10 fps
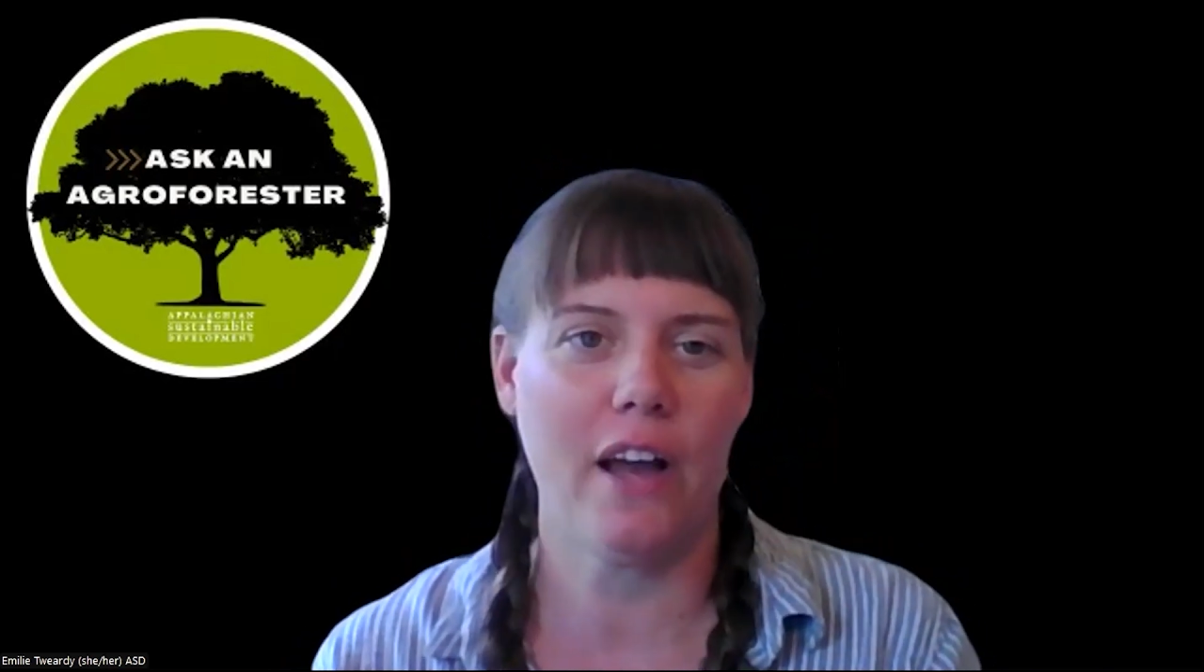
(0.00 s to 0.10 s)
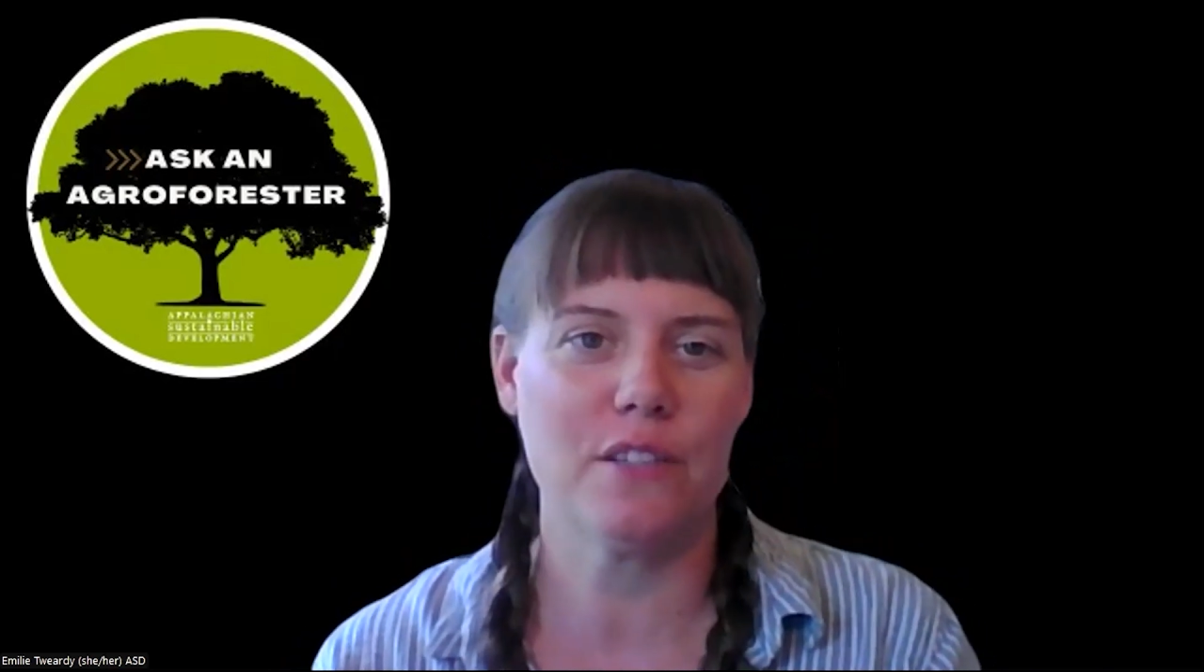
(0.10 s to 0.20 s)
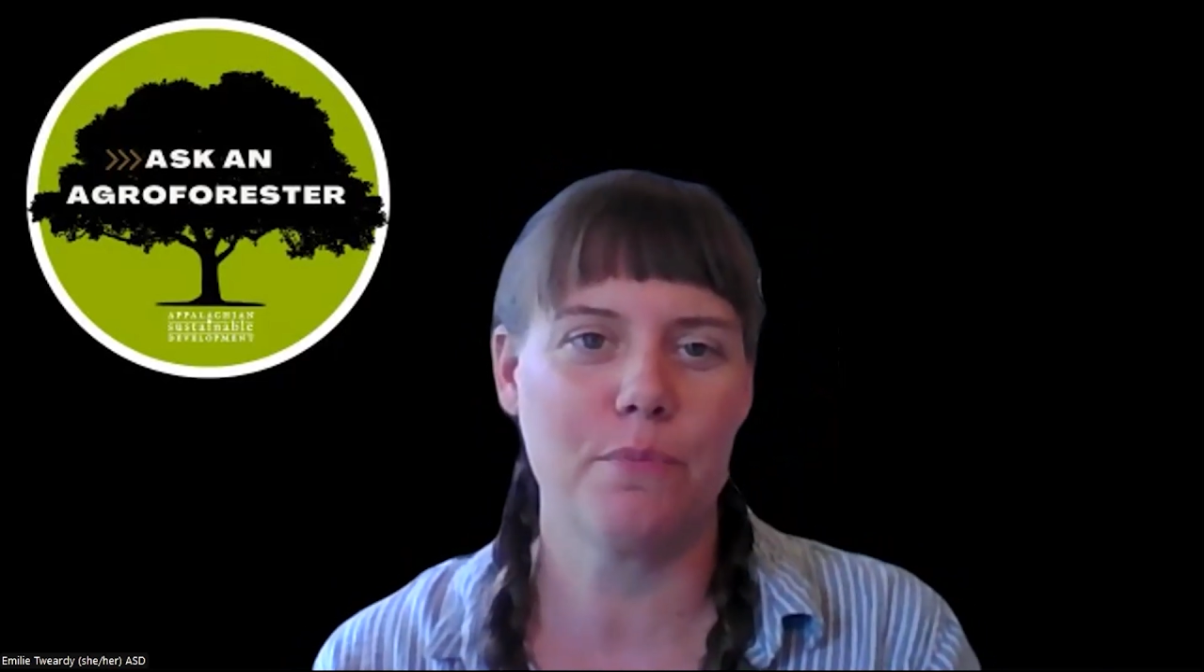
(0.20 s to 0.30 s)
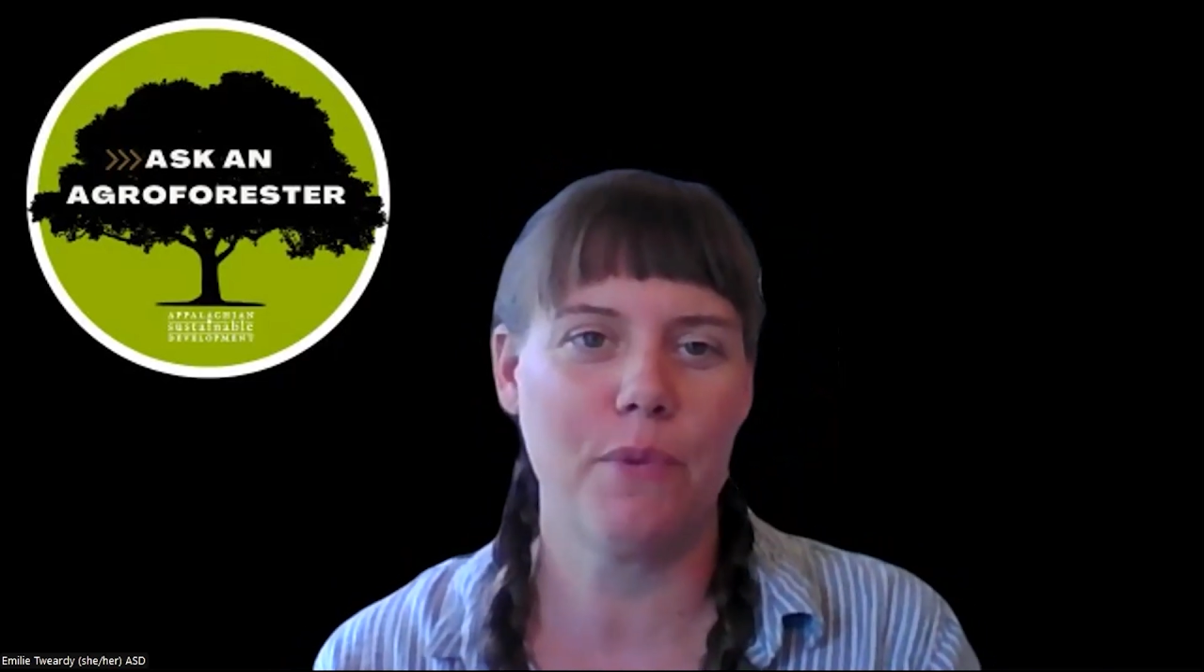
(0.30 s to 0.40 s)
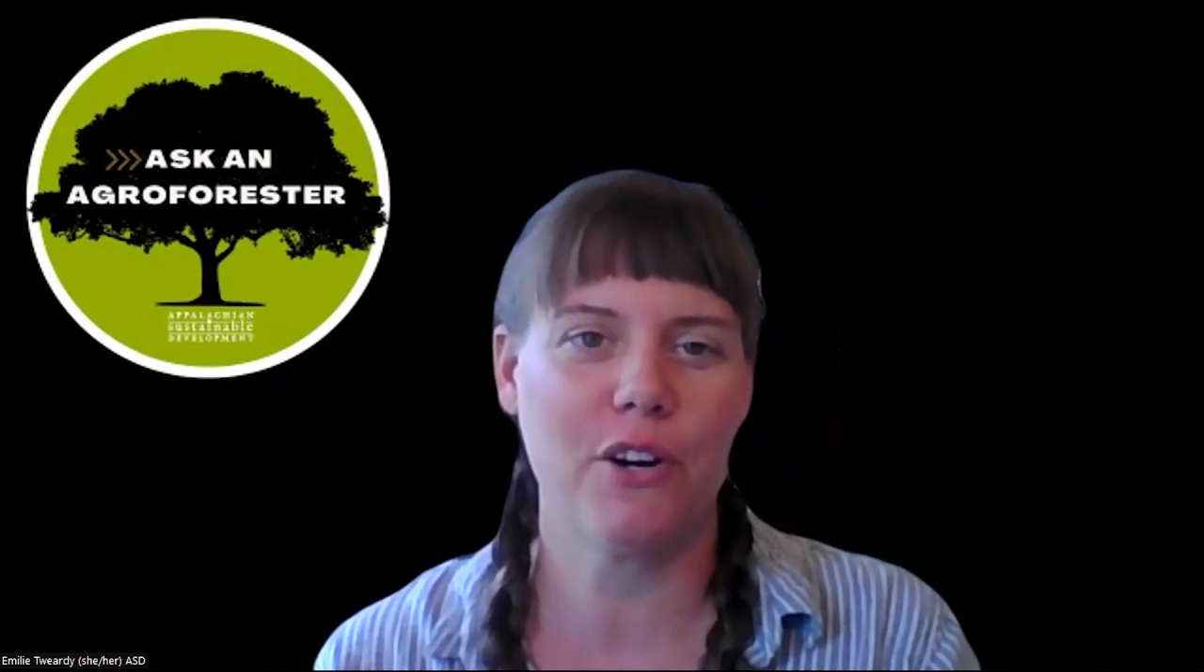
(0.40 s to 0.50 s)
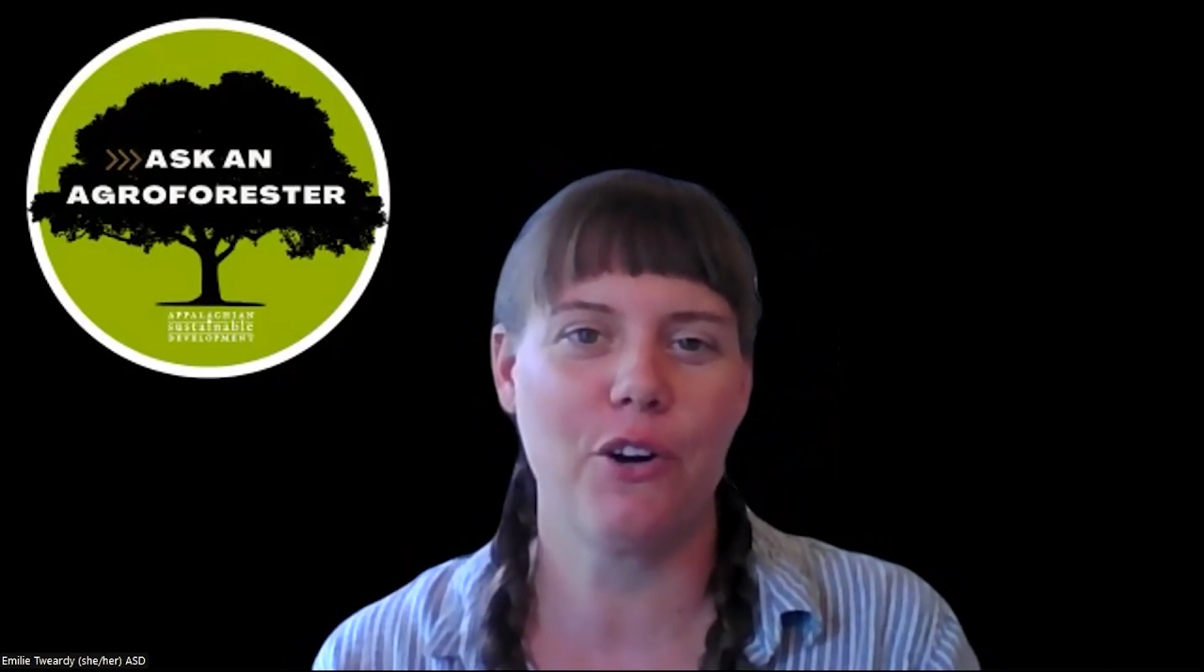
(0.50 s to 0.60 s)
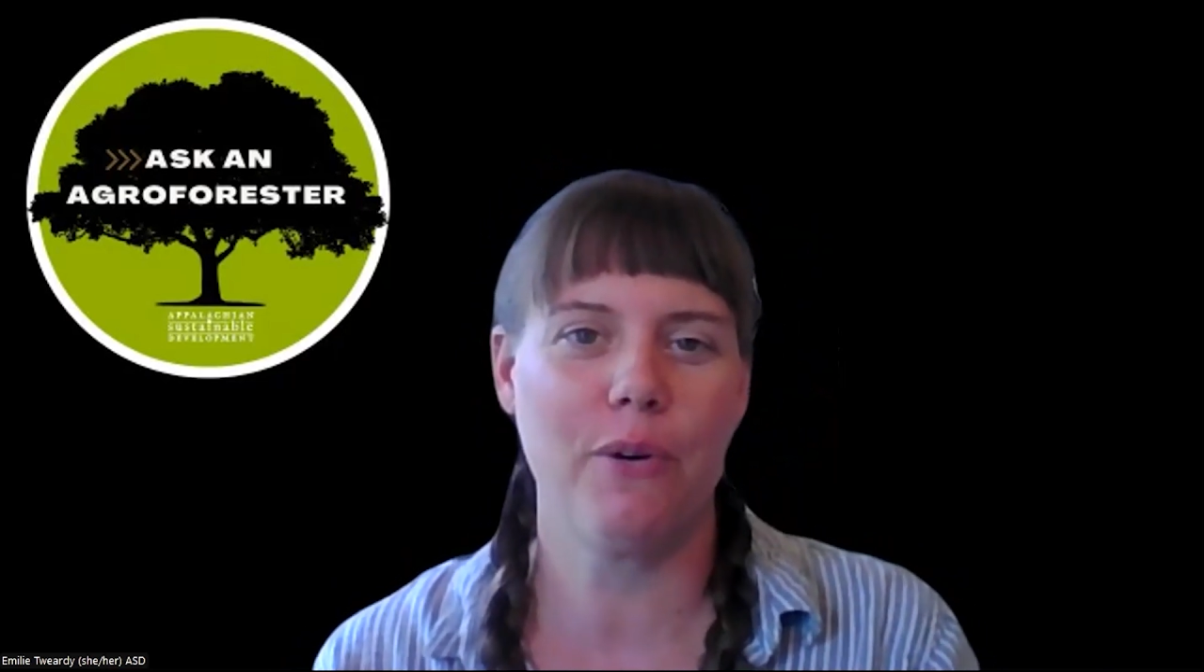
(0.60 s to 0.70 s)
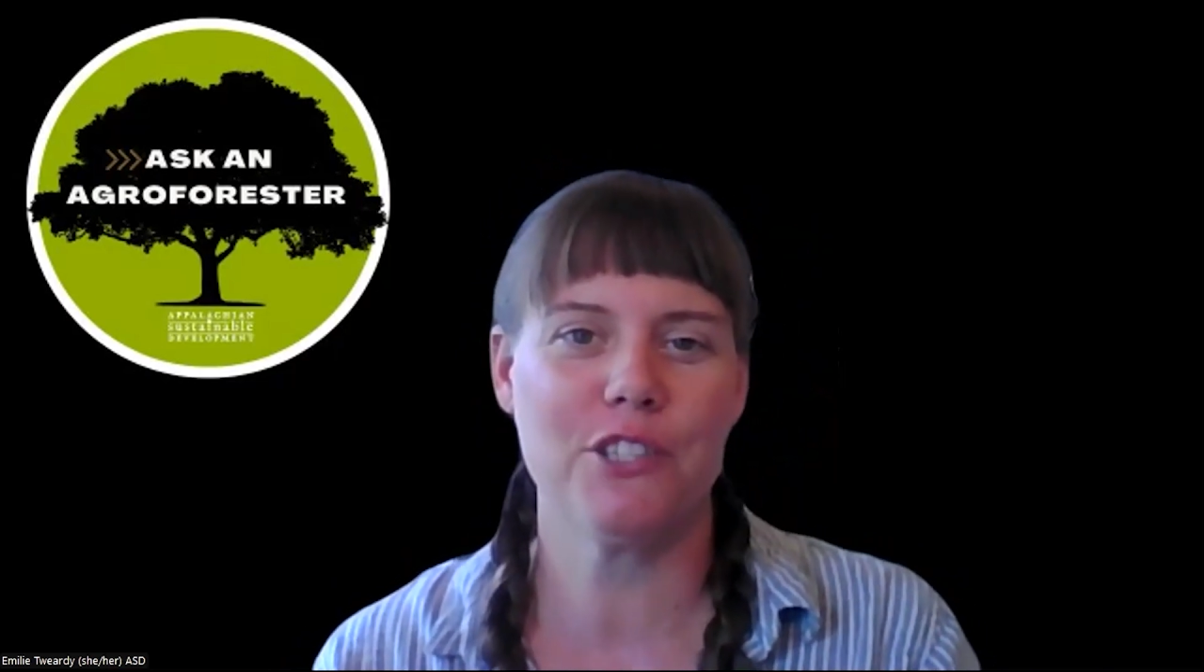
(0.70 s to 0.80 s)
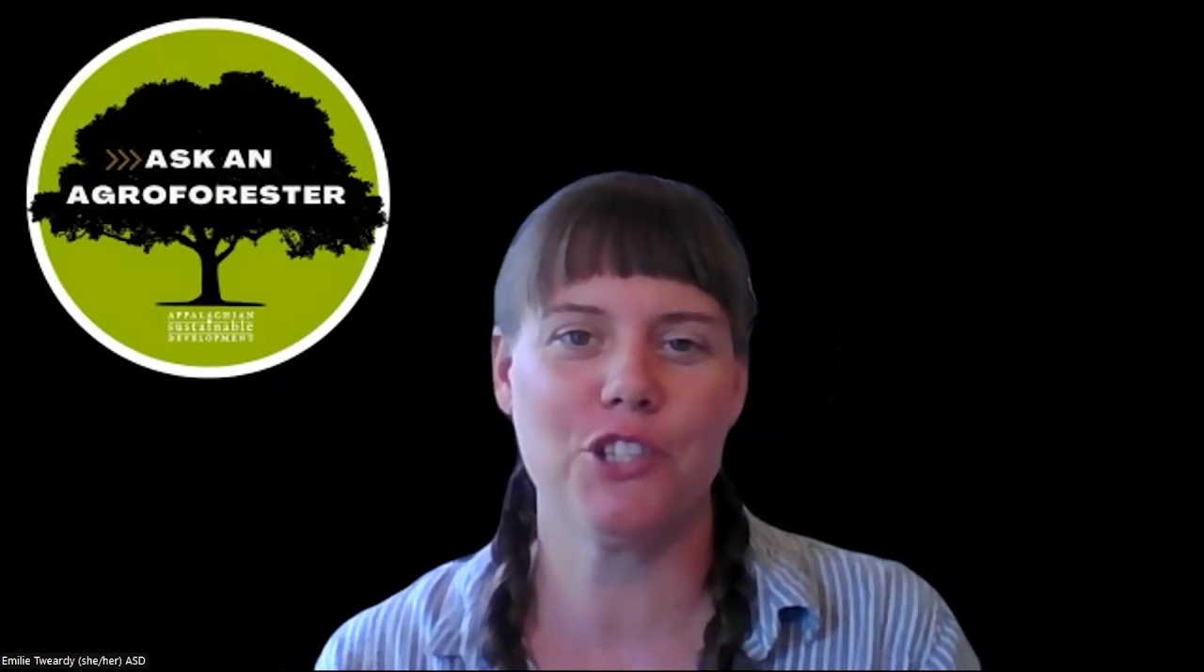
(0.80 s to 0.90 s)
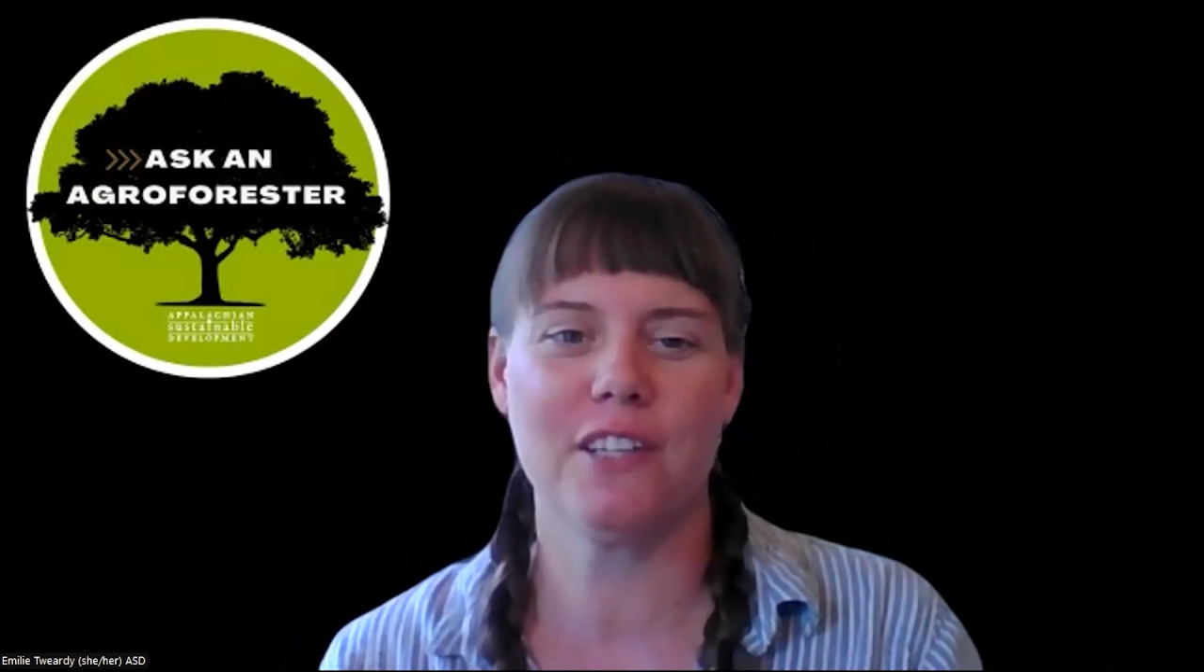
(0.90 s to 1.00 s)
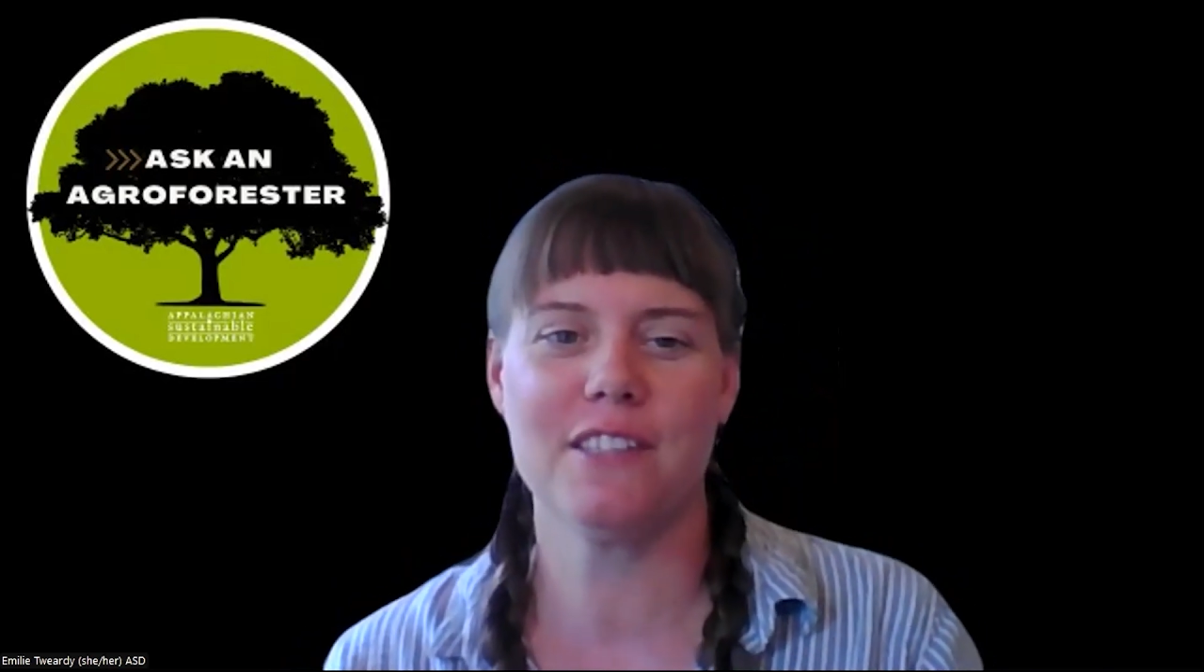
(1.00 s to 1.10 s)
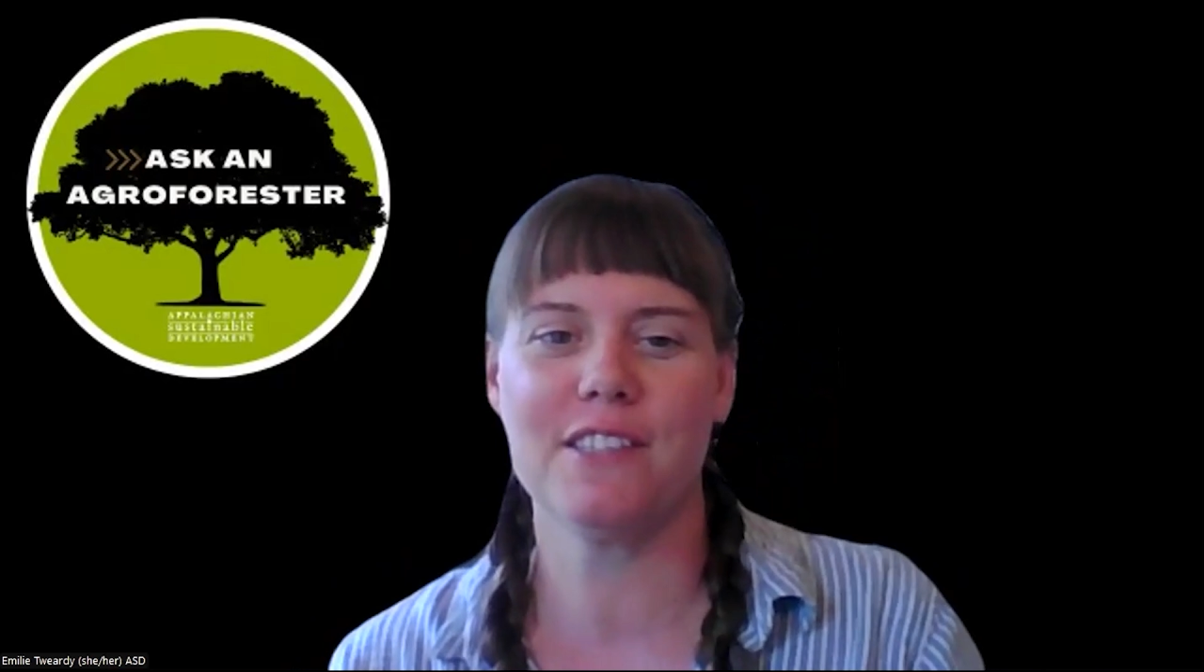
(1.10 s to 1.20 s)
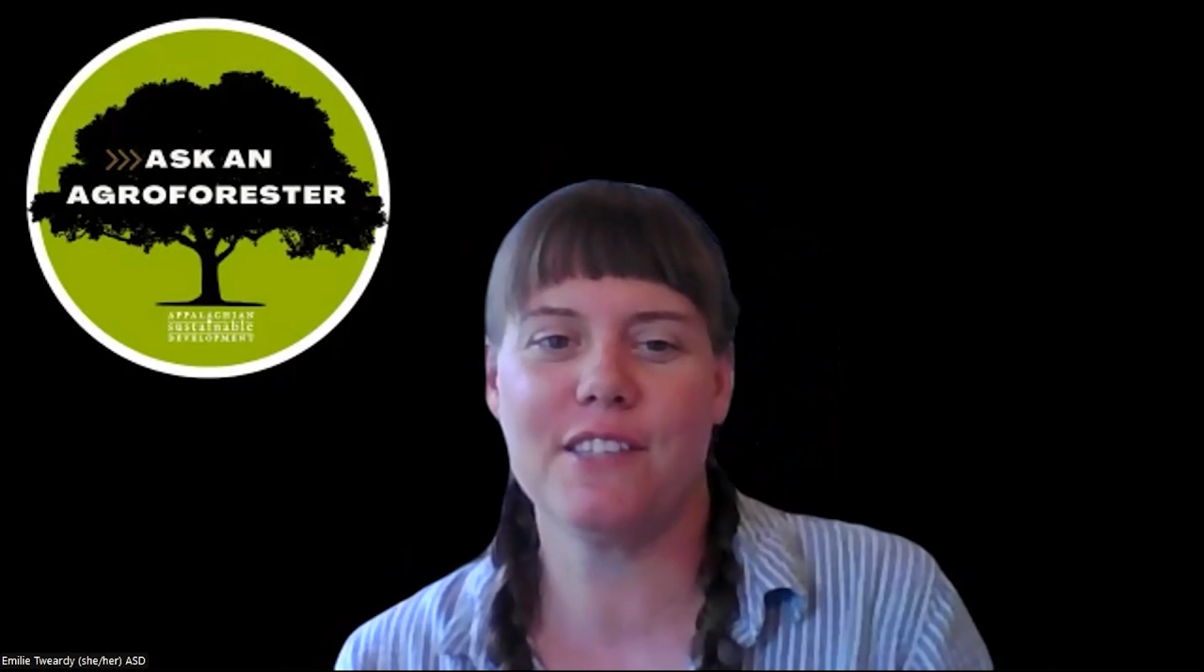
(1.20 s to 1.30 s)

icebreaker questions